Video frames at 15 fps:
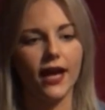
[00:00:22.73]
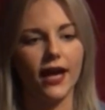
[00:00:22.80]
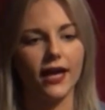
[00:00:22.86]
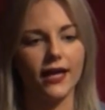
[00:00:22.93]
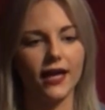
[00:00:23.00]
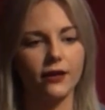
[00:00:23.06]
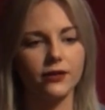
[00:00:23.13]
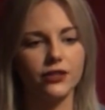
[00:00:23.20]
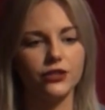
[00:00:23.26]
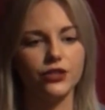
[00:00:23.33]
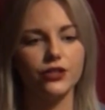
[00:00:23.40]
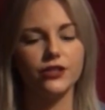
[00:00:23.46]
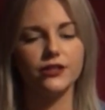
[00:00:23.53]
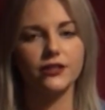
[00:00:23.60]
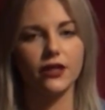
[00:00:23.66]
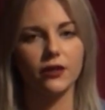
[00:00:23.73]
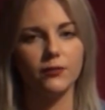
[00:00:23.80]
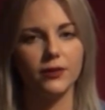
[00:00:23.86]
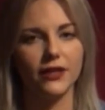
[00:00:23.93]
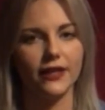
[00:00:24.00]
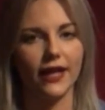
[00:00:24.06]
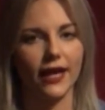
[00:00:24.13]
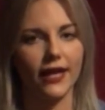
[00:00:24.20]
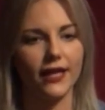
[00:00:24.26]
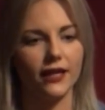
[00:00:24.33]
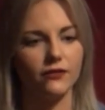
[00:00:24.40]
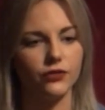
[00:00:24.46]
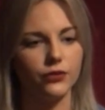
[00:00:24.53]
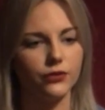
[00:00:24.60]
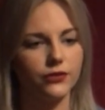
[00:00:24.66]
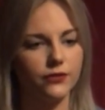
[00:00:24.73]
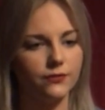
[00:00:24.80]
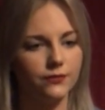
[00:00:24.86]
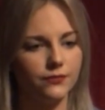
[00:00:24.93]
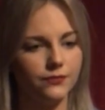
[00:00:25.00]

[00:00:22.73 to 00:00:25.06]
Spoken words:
allowing students to complete their A-levels.